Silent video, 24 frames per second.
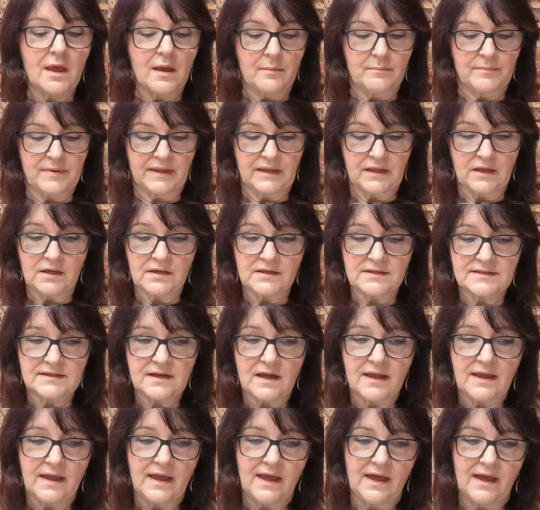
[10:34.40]
because I
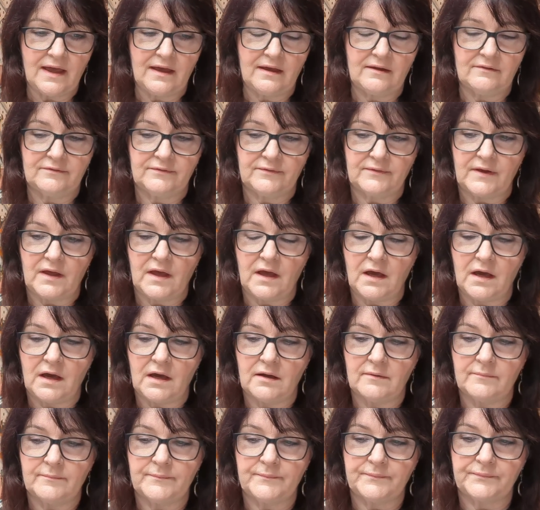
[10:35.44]
have
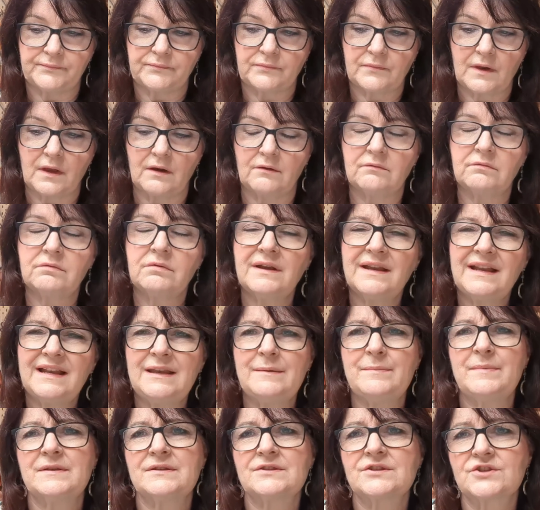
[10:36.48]
really
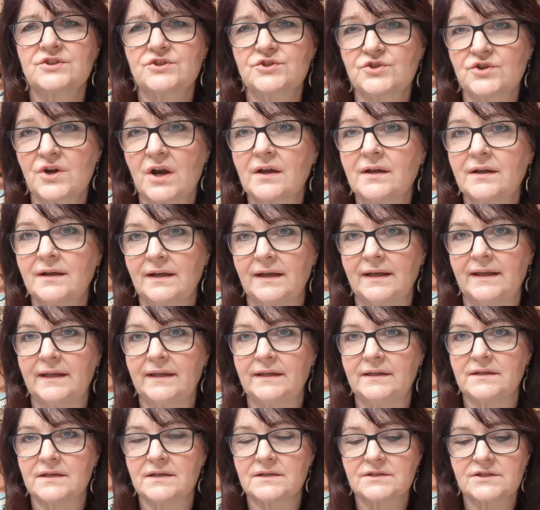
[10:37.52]
been
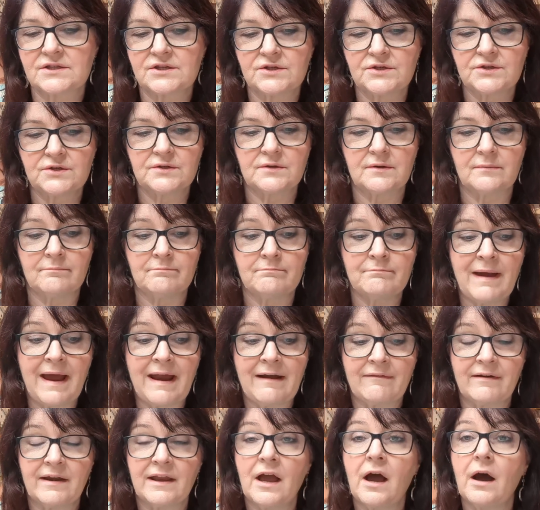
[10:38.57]
struggling to
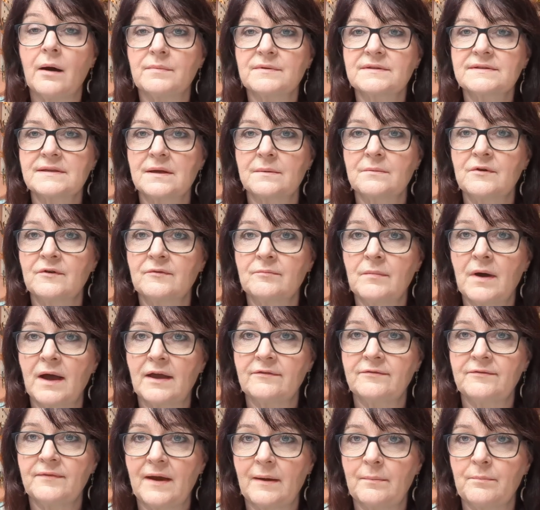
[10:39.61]
marry up some of my
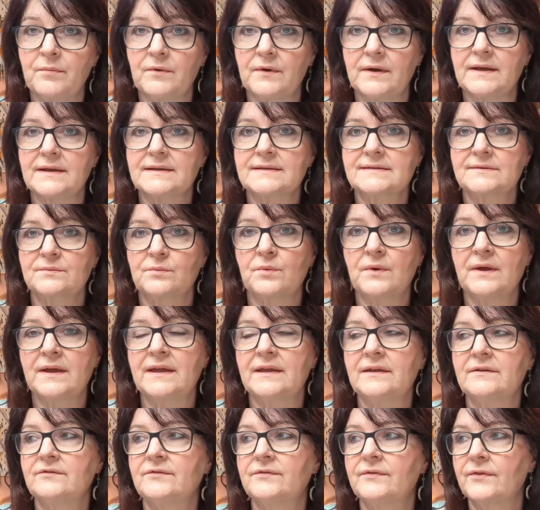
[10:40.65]
fabrics
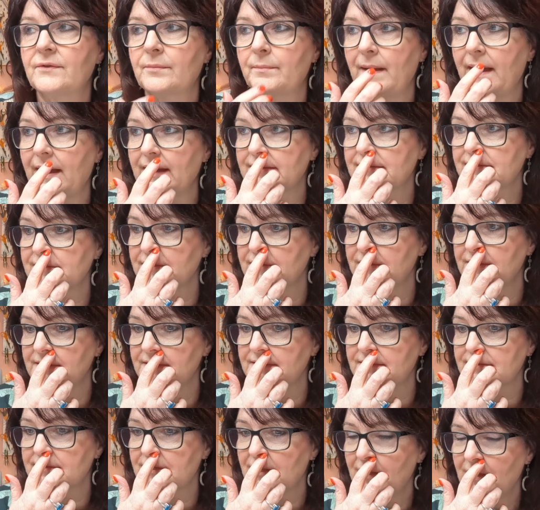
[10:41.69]
with the
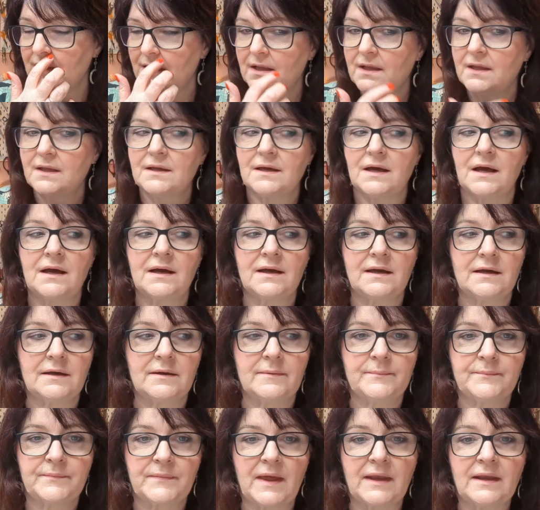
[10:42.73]
patterns,
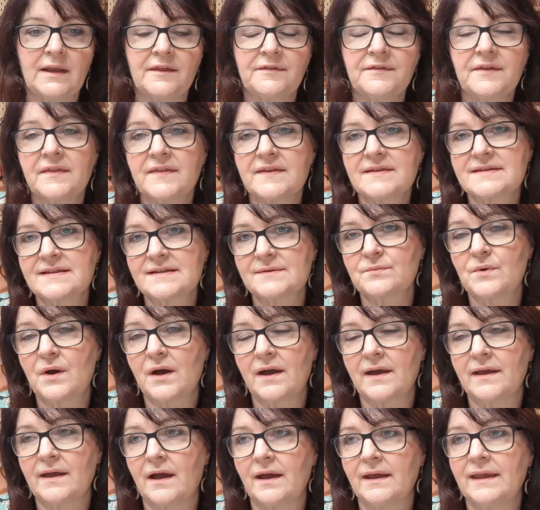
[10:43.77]
and I think this is
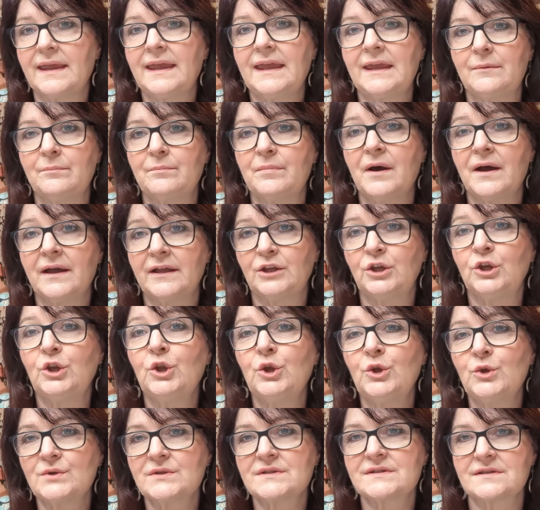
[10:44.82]
why I keep buying
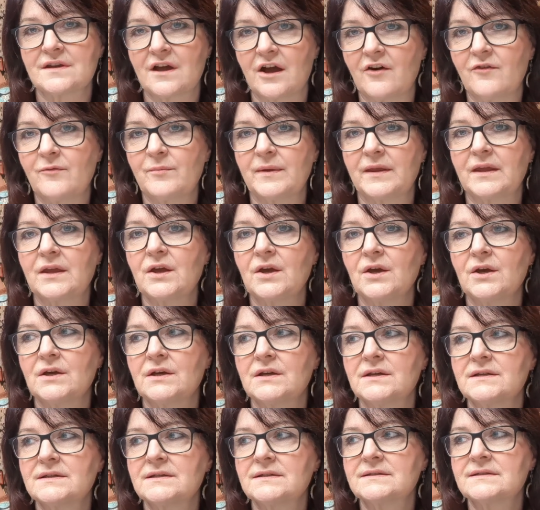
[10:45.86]
new stuff,
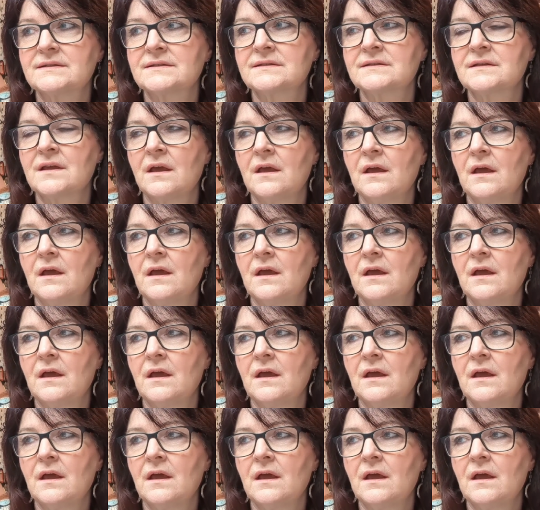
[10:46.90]
because